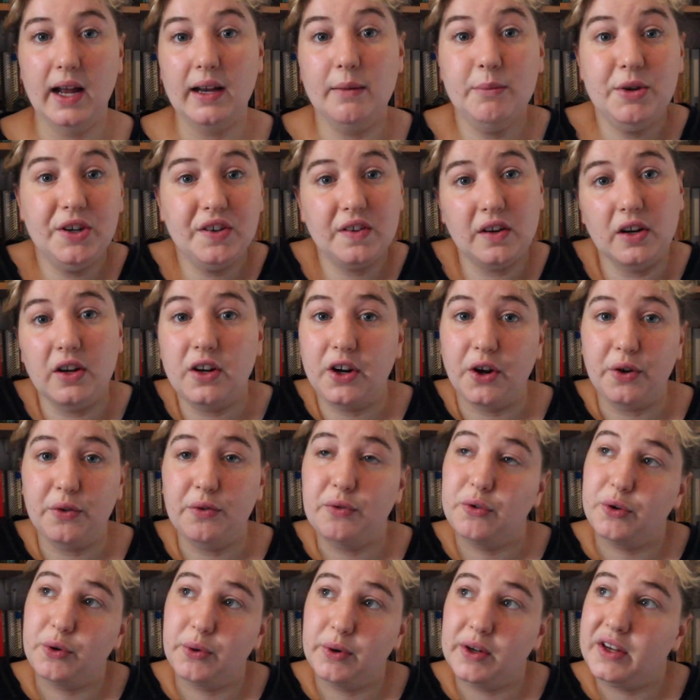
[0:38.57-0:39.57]
and I'm just going to go
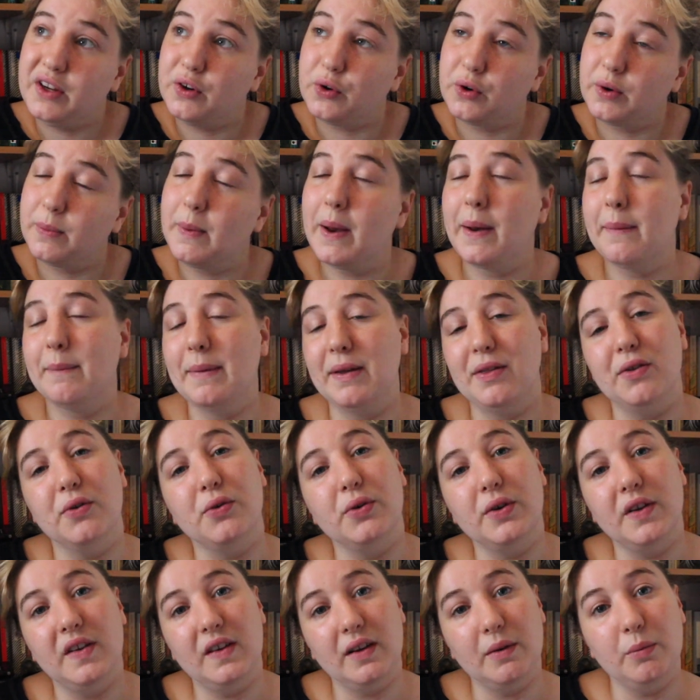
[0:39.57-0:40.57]
through and talk about my
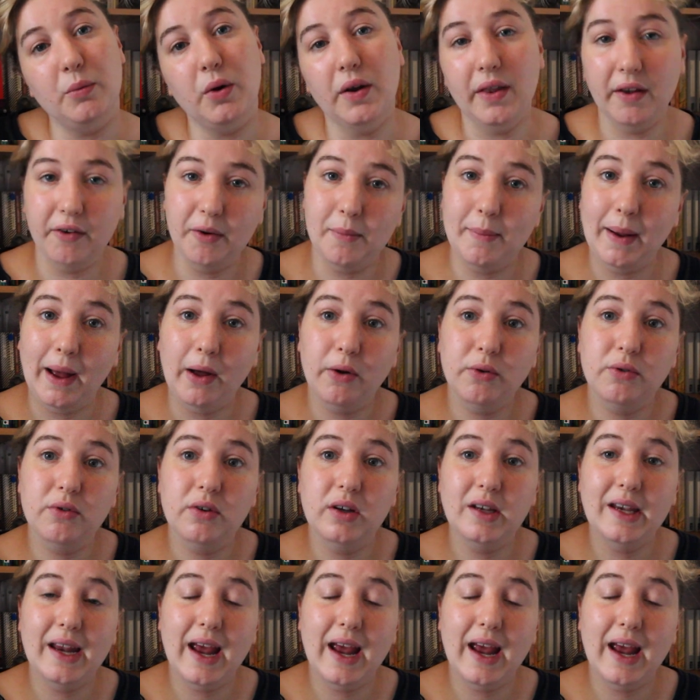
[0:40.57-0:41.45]
thoughts and what they're about.